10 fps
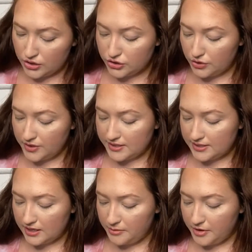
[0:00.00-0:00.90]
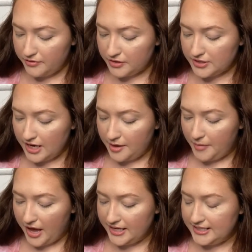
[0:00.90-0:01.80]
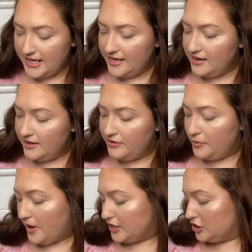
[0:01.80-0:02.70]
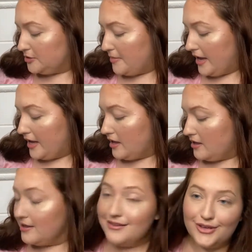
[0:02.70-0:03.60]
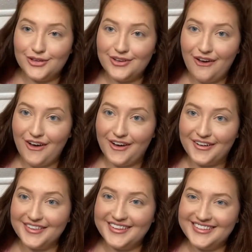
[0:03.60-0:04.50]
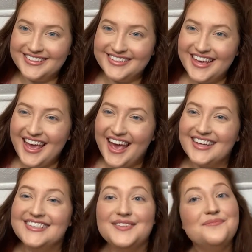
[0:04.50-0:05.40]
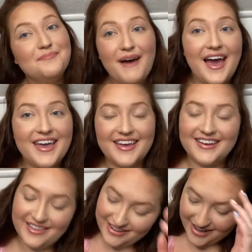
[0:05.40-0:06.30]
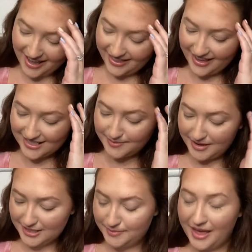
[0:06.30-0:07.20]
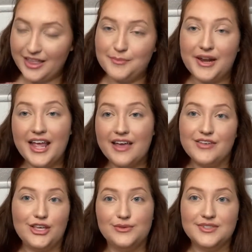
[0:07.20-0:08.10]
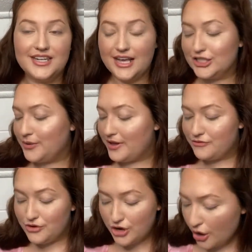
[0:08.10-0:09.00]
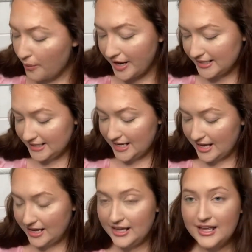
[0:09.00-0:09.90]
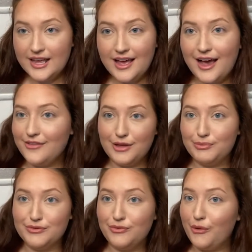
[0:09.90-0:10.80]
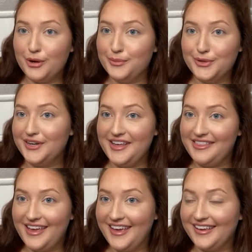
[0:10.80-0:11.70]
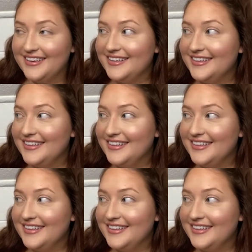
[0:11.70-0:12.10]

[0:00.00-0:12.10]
So this is gonna be a first time. I did, if you watched my haul, I did buy another Kylie Cosmetics palette, but I haven't used it yet. So I have no idea how they perform or anything.